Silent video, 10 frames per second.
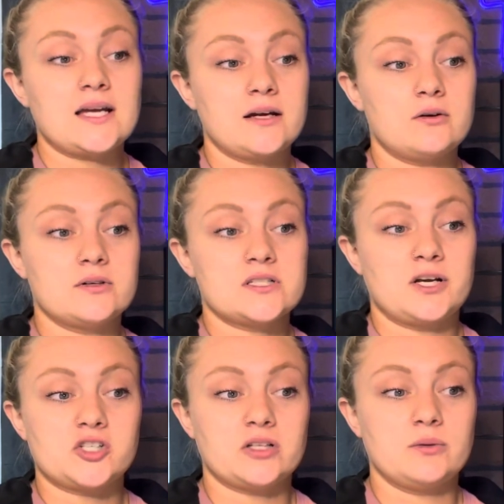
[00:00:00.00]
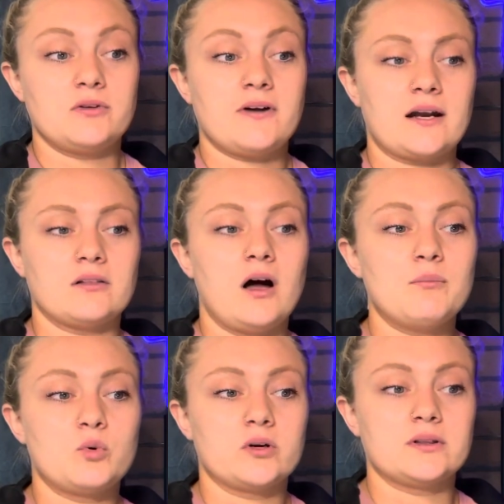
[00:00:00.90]
cycle especially, we've had a lot
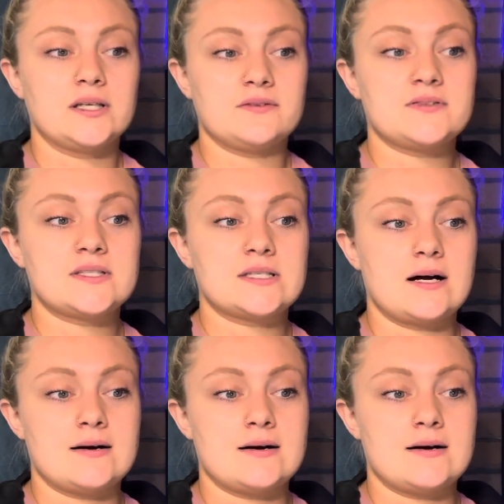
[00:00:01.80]
more lifts